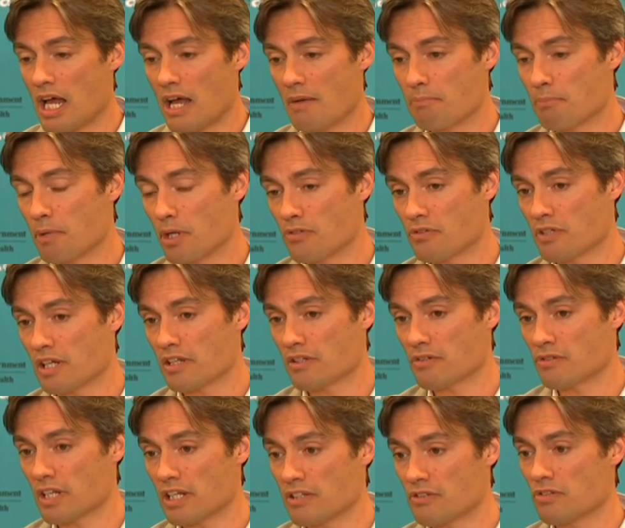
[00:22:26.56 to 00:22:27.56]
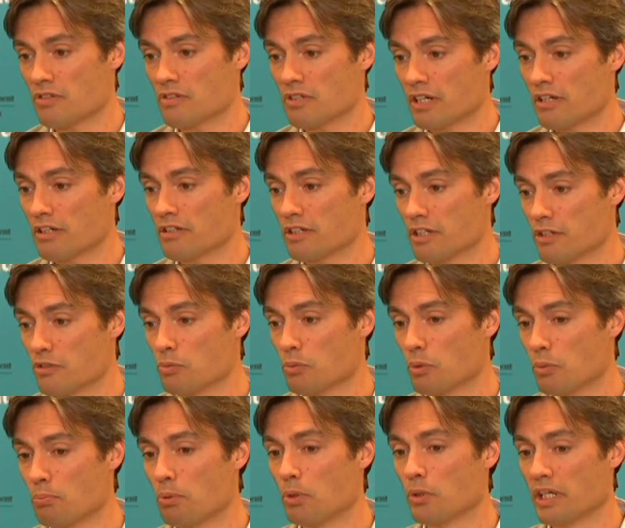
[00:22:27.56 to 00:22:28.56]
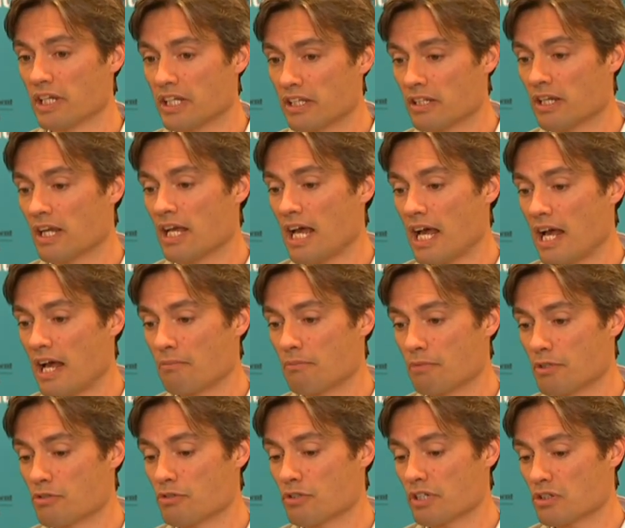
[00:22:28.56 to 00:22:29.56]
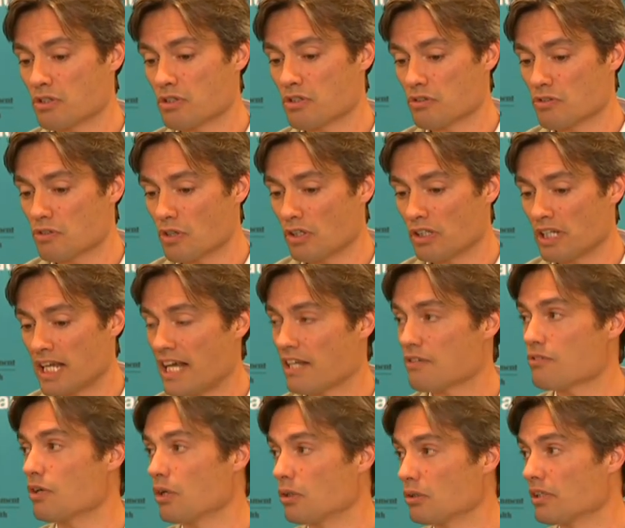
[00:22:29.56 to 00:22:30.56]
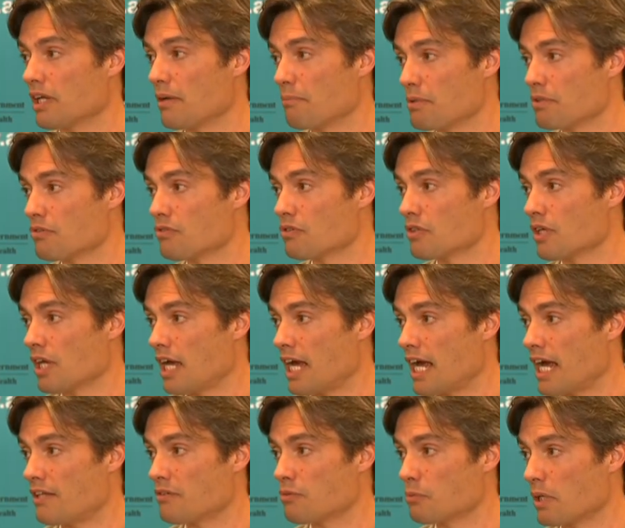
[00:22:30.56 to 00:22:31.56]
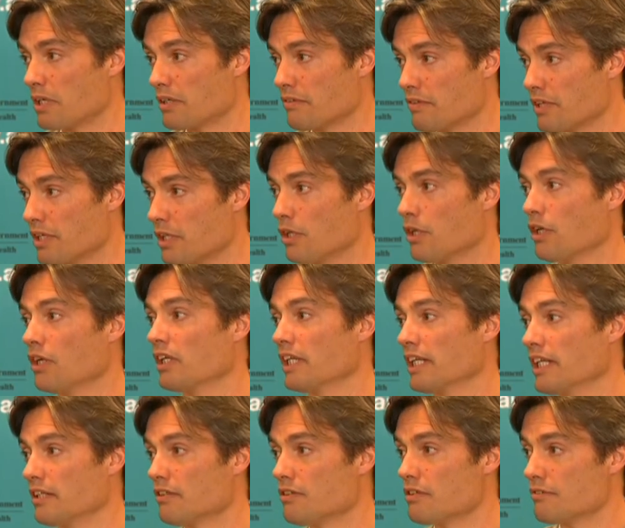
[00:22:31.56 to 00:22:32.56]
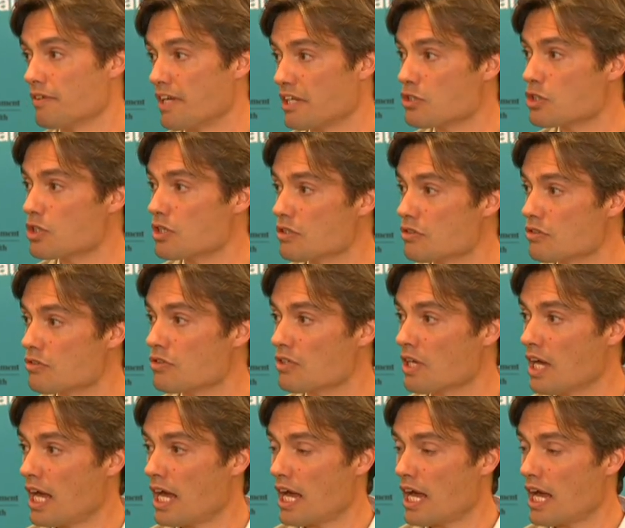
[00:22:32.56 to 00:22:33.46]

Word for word: um, most other states and territories will put in um, restrictions on household numbers as one of the early interventions.